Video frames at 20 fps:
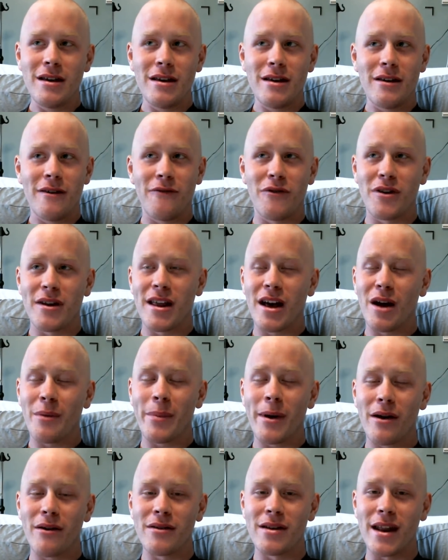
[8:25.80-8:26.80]
if you can help
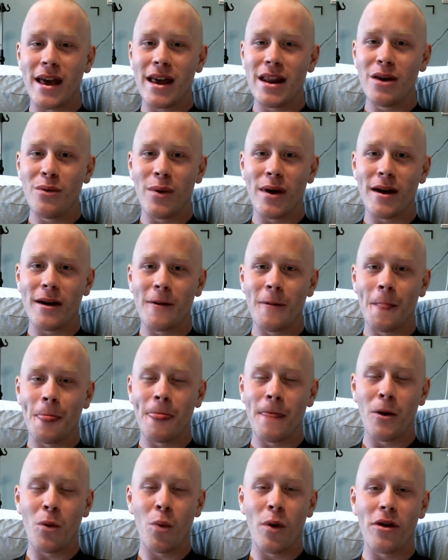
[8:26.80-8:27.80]
out in any way,
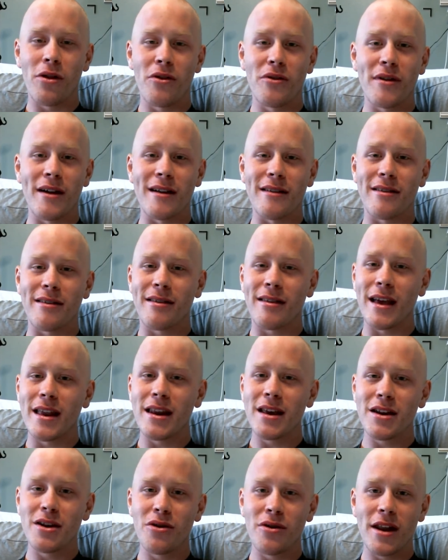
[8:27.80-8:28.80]
whether that's
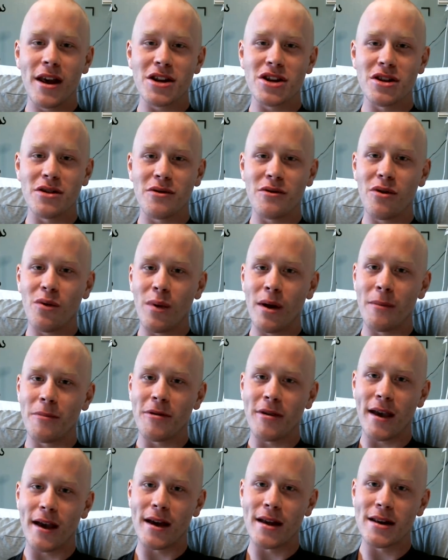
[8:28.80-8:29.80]
sending a donation to the
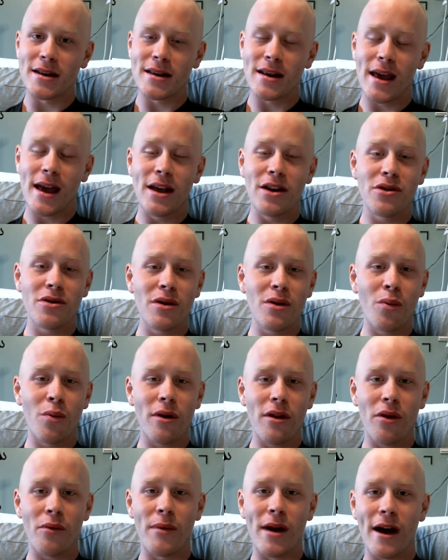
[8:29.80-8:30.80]
website, entering one
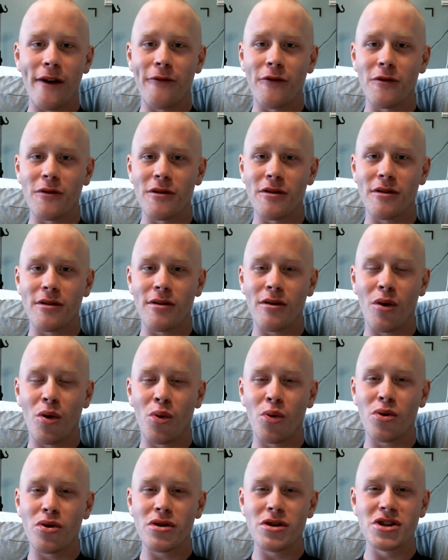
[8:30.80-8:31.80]
of the raffles,
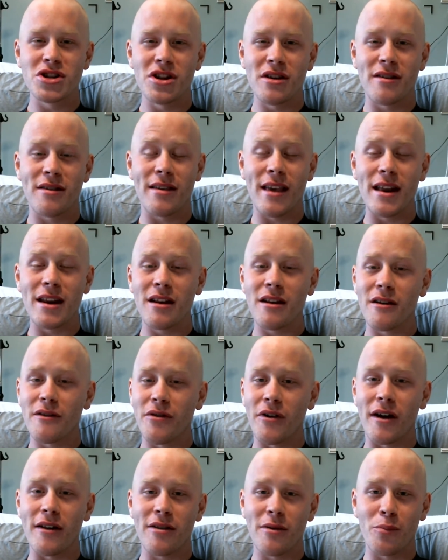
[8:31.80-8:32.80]
or just sending your
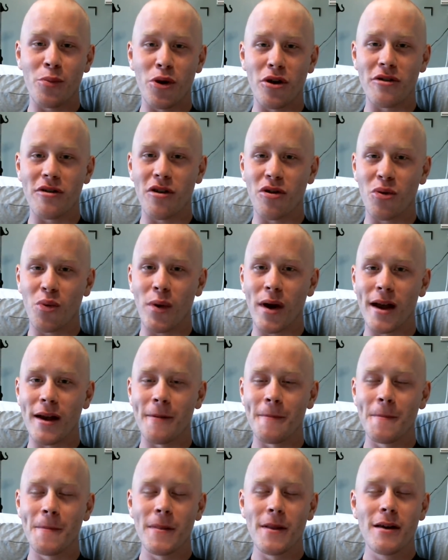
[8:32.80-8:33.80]
thoughts and prayers this way,
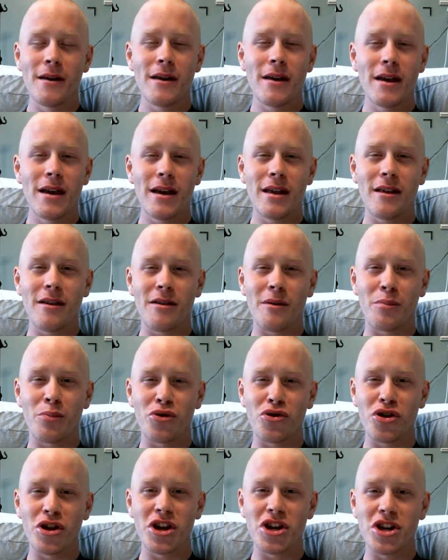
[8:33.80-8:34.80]
it is
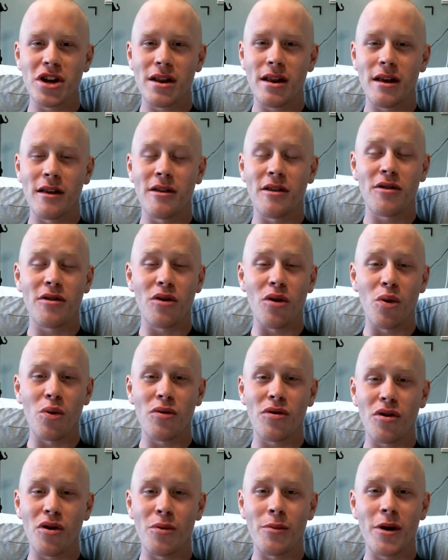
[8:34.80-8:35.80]
appreciated so
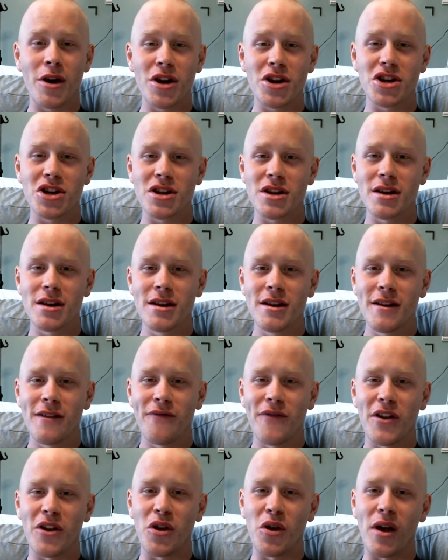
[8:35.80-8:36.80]
much.
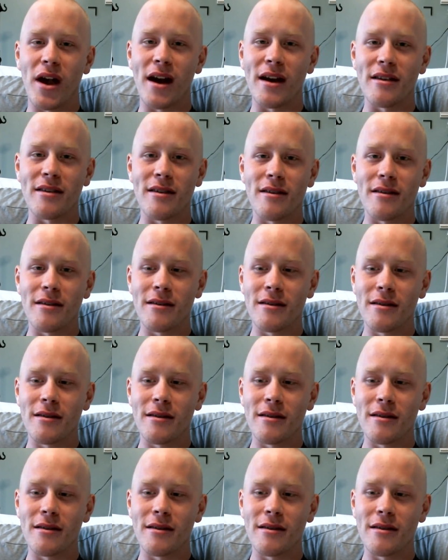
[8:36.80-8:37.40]
Thank you guys.